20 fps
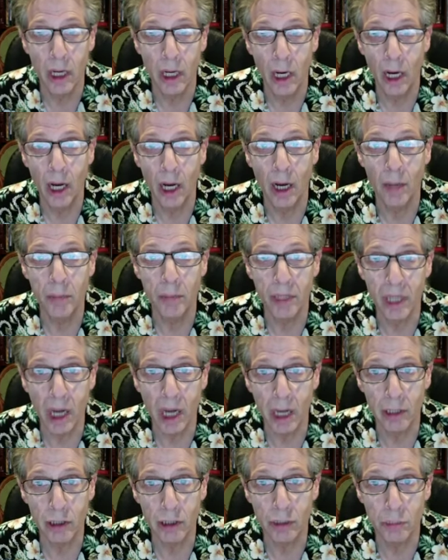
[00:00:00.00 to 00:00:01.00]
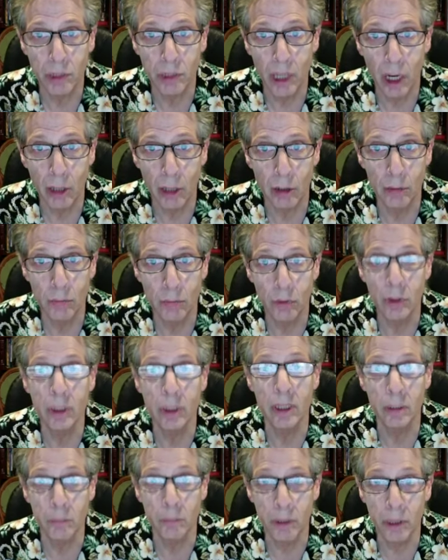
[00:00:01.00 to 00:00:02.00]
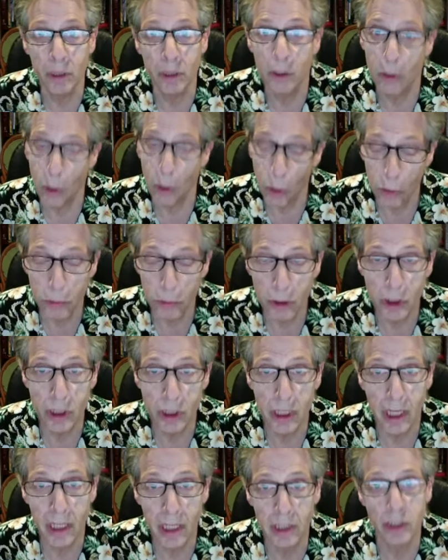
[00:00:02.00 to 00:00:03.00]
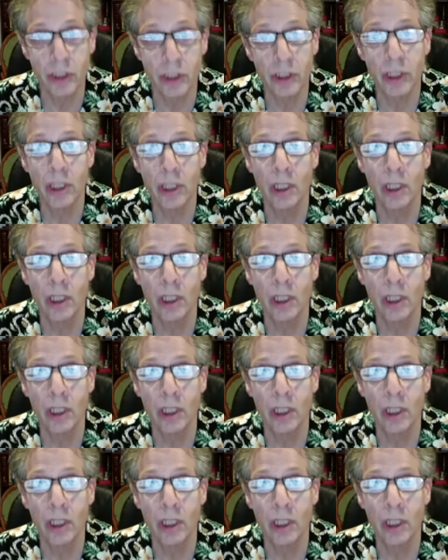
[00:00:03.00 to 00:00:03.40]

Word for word: uh, be honest, be honorable, admit your own mistakes.